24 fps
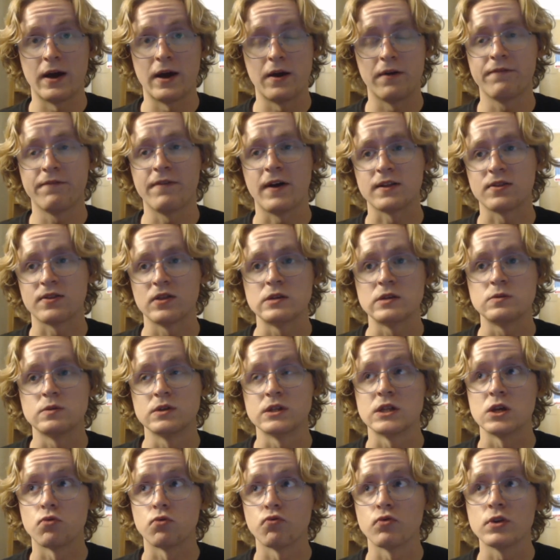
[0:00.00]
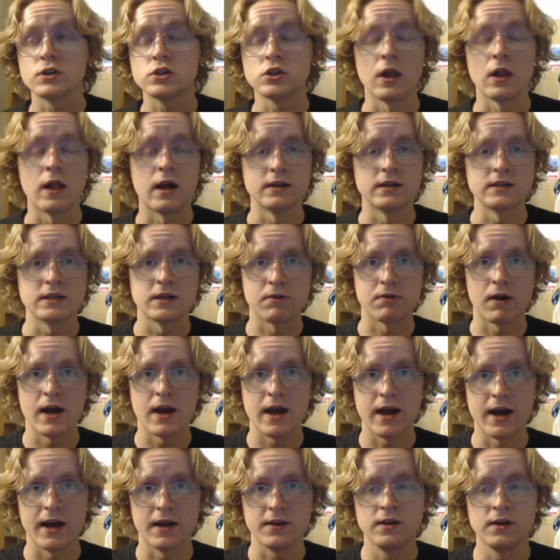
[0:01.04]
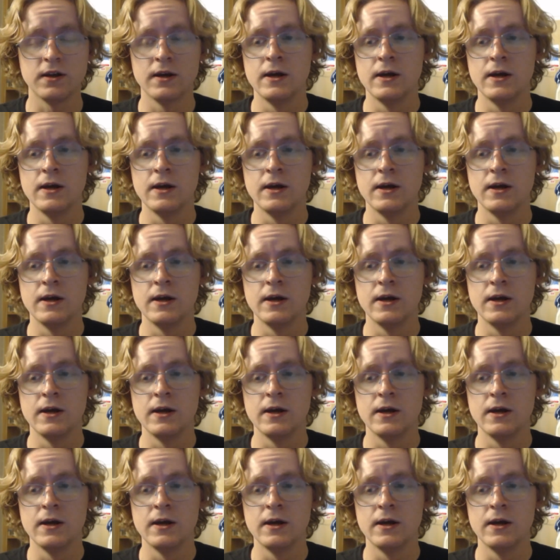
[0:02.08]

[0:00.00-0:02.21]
In fact, this was the original idea I had,